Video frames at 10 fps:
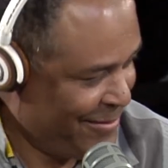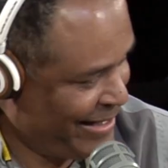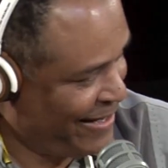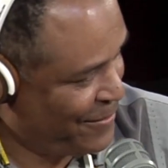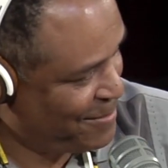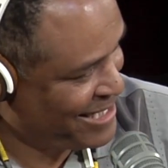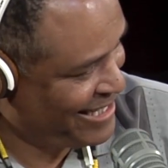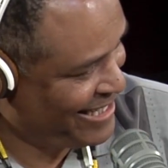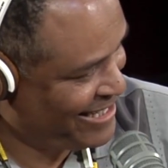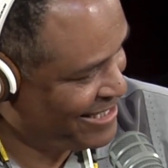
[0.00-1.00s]
We have him
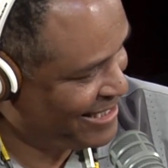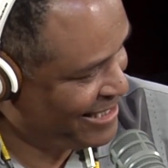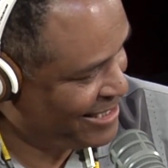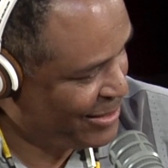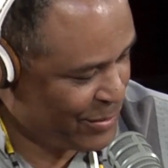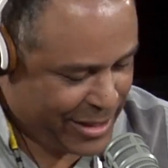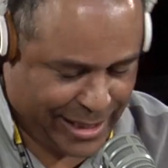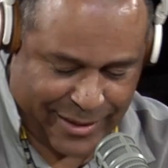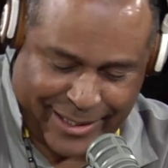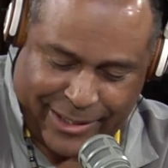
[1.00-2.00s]
sitting in his, his little
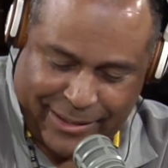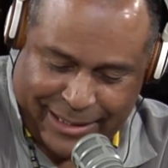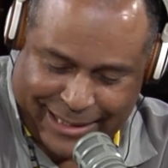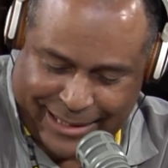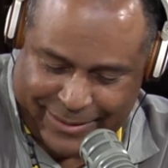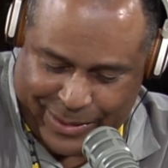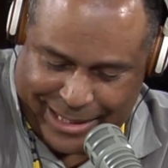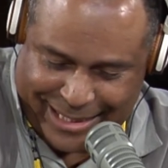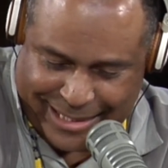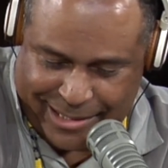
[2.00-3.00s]
chair there and with
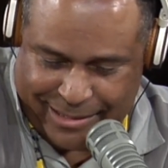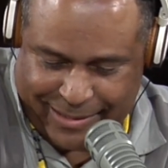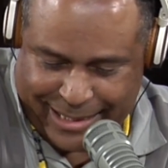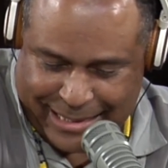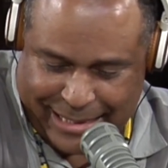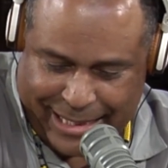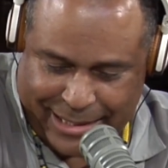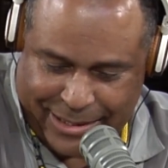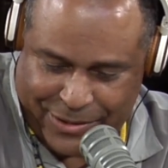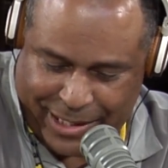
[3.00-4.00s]
his guitar, and he's going to
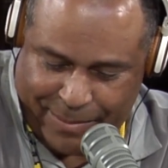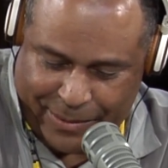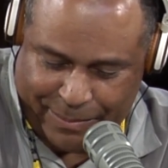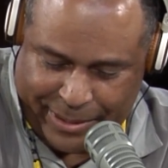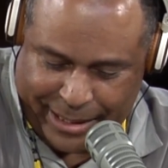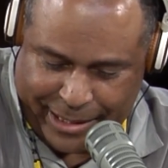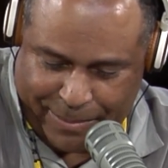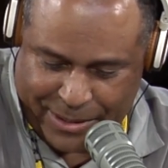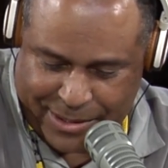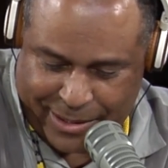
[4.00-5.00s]
actually jam out and play a
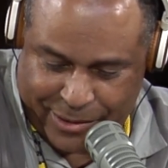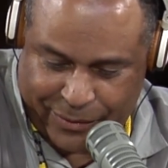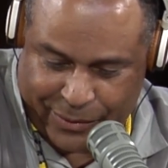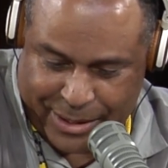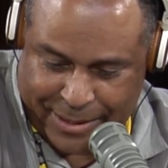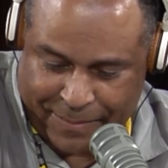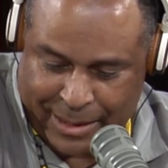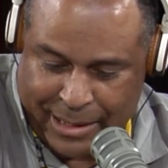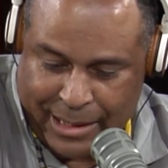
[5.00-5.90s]
couple of songs for us.